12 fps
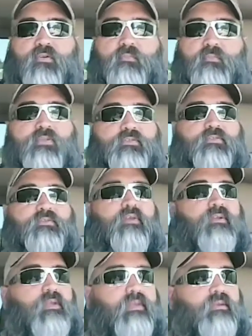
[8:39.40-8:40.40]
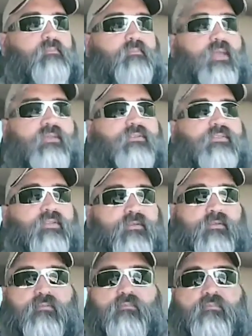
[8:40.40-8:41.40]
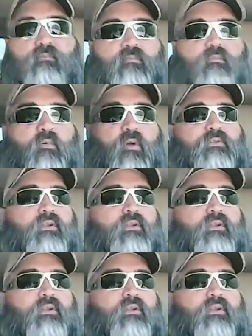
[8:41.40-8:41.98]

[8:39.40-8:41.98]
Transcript: pleasure truck. I didn't buy this as a work truck